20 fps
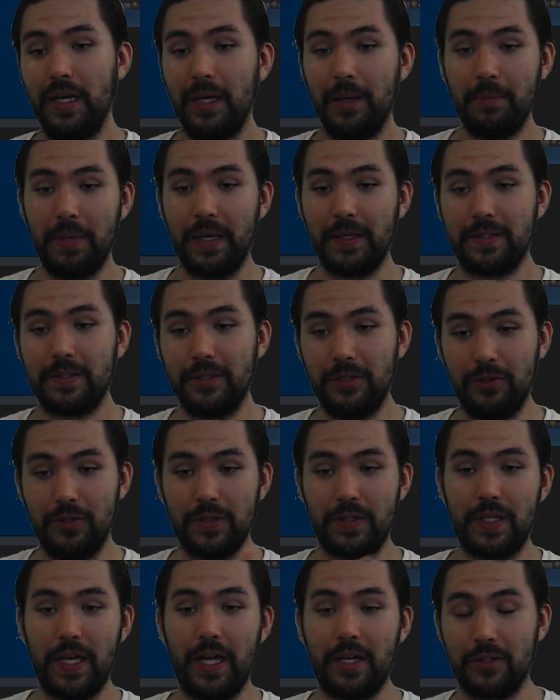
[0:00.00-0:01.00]
Basically, you
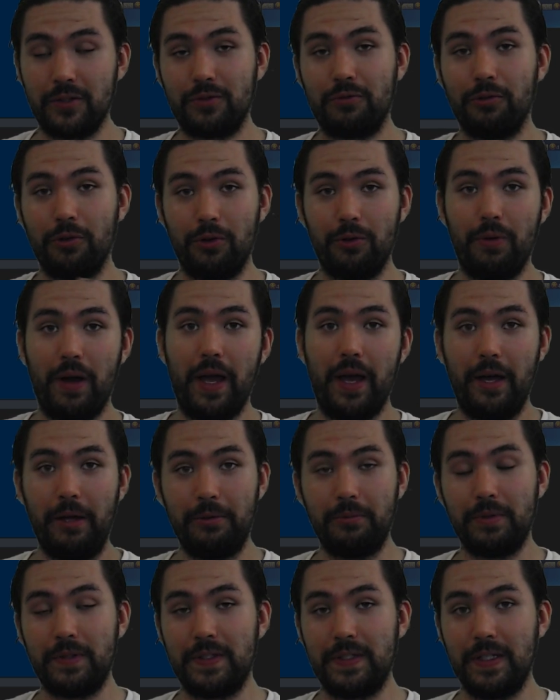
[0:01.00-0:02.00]
just kind of screw around
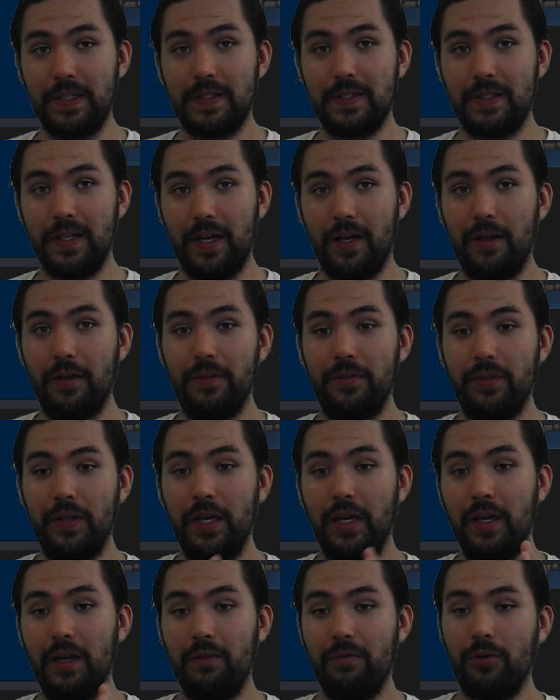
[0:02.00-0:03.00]
with Sea Stealth
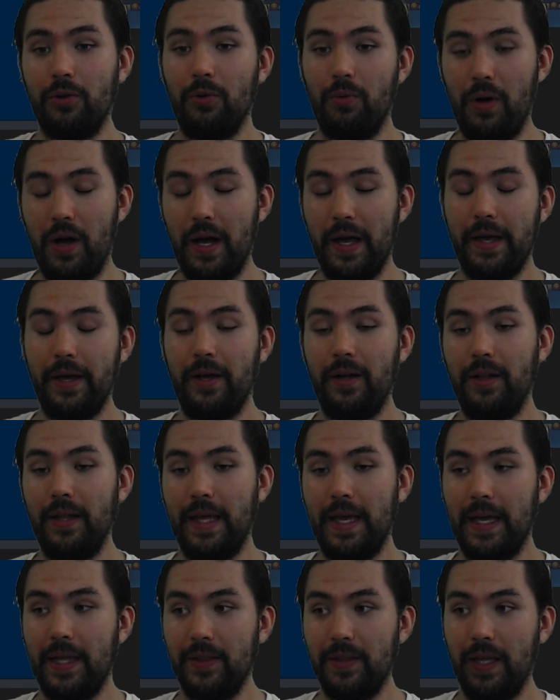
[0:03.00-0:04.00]
for a while,
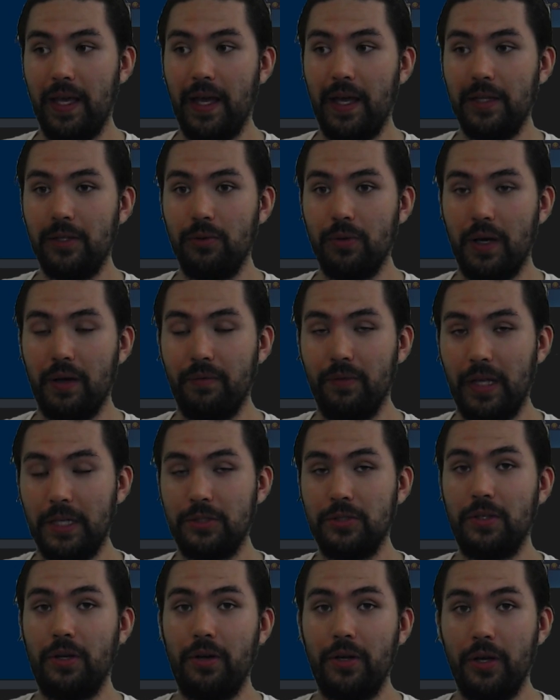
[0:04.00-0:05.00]
and then you have
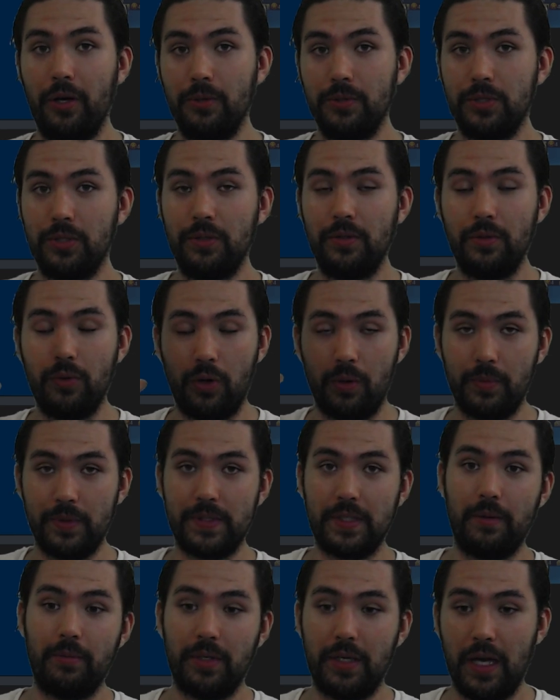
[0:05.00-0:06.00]
Legendary Ocean, normal
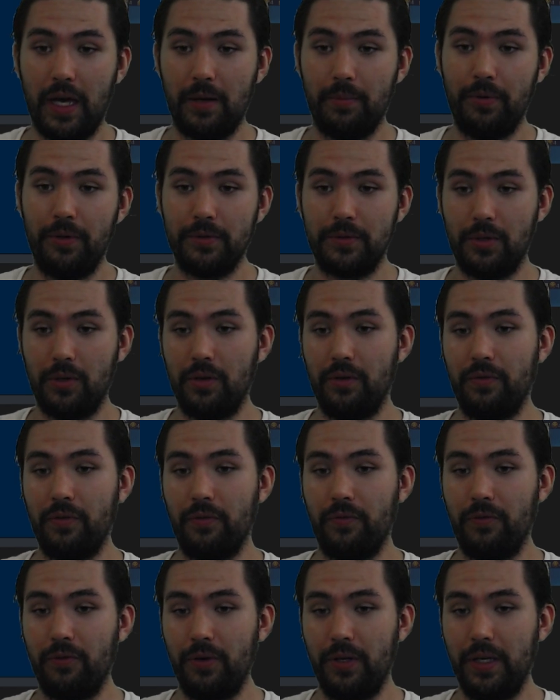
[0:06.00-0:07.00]
summon Catapult Turtle for
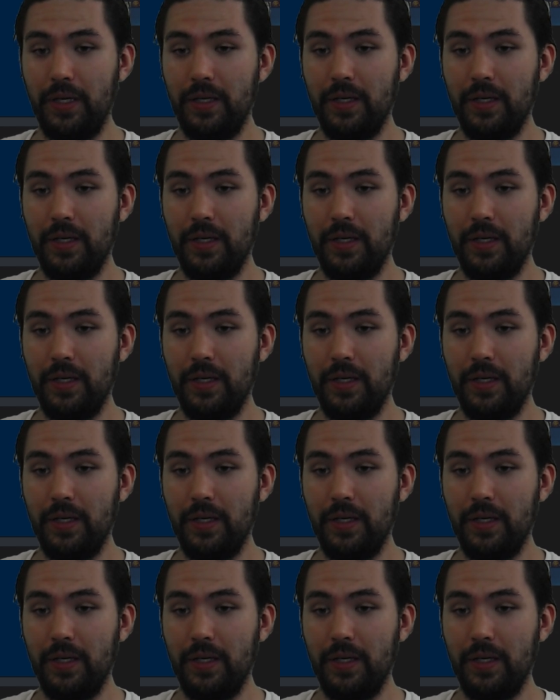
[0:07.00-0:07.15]
free.